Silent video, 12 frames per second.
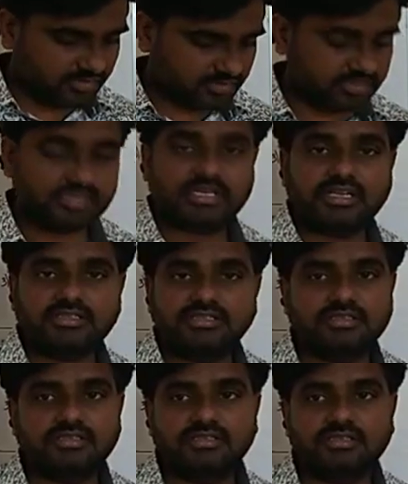such
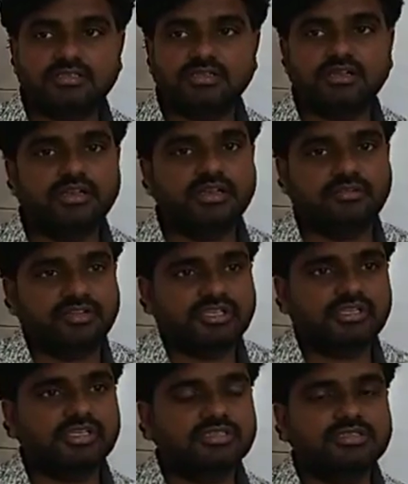as living
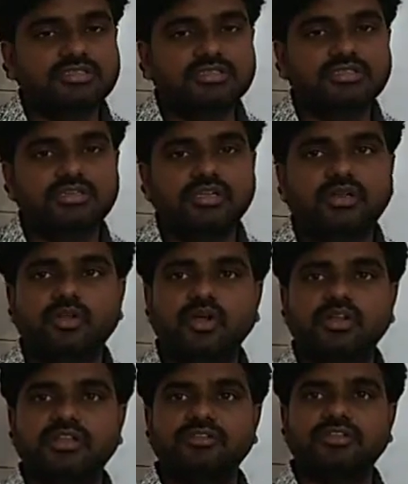things and
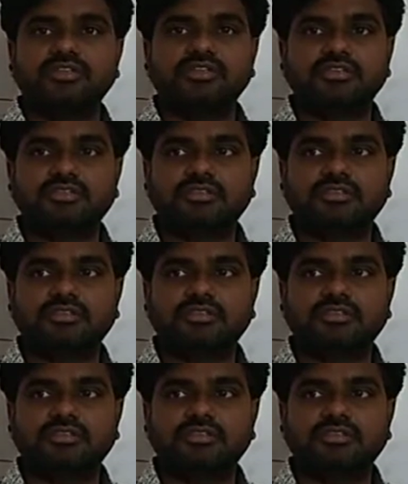non-living things.